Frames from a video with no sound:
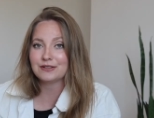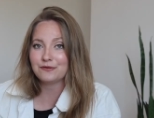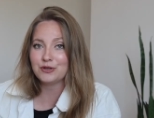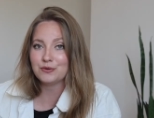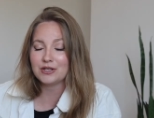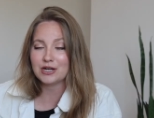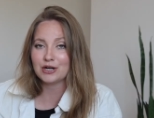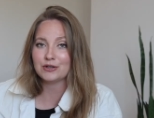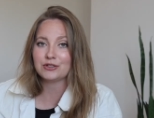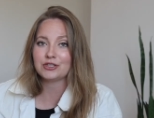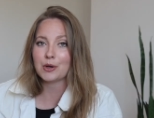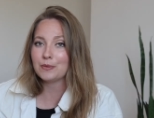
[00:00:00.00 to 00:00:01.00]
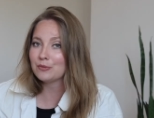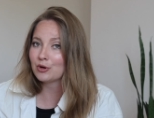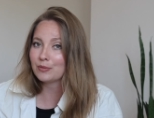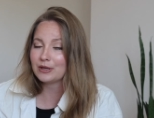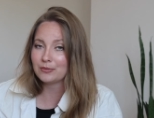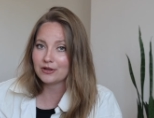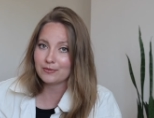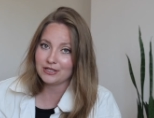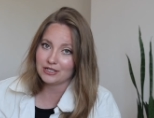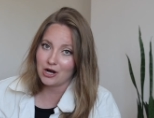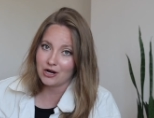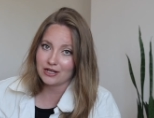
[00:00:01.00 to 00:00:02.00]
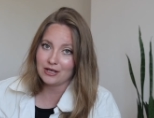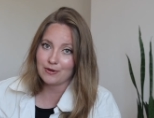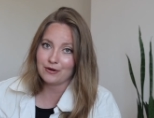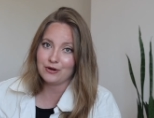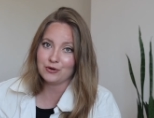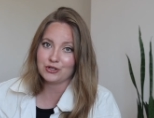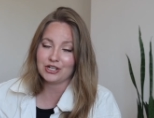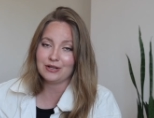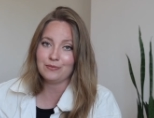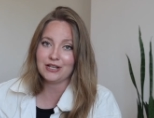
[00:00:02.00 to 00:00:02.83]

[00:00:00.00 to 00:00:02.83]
few years, so many more people have been talking about Notion